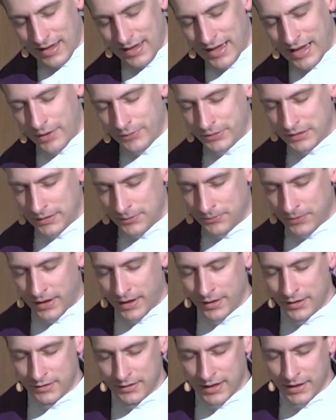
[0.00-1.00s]
Heavenly
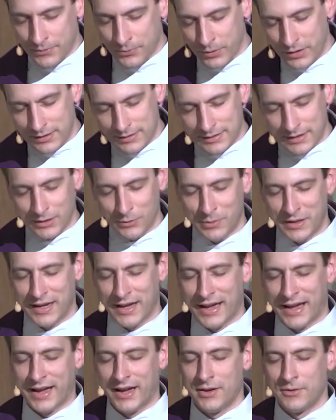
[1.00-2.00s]
Father, everything we
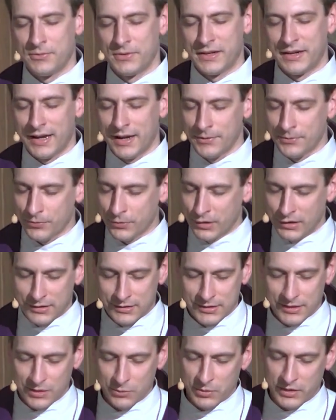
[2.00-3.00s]
have and
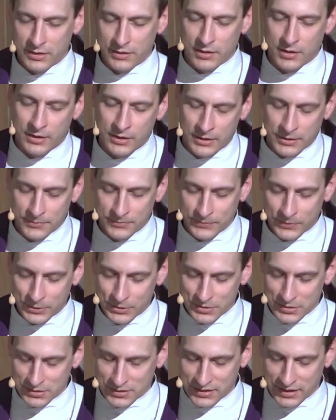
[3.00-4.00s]
everything we are
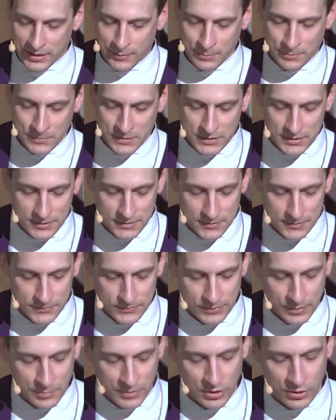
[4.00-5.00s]
first comes
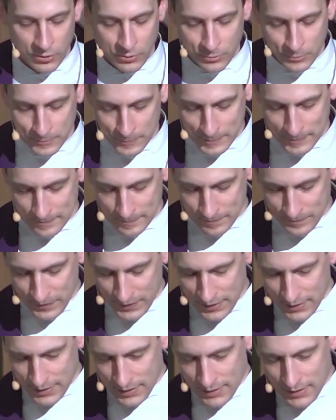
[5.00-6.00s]
from you.
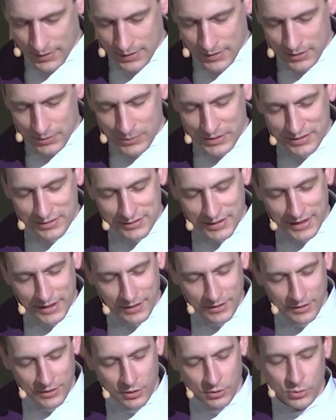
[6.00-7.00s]
We
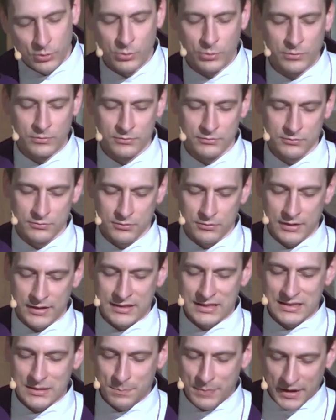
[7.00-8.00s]
thank you
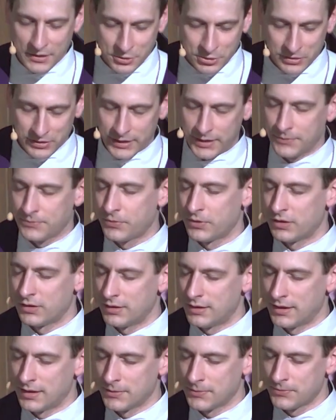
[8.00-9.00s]
especially for the
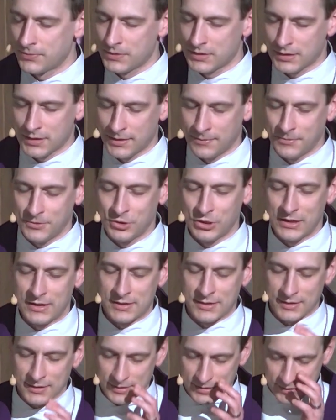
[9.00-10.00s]
gift of
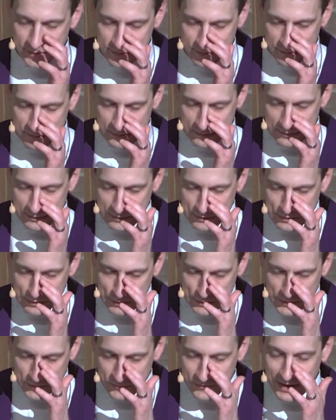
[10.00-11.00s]
Jesus.
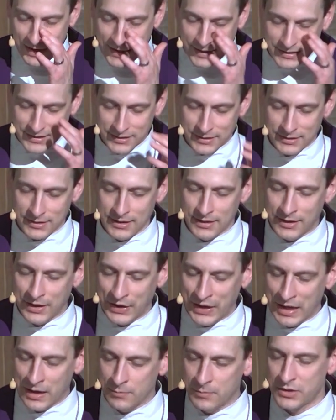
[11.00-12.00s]
The fact that he
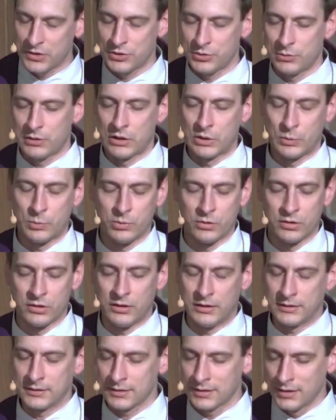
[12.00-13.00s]
came into our
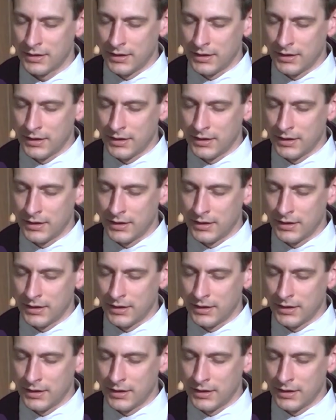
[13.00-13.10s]
world,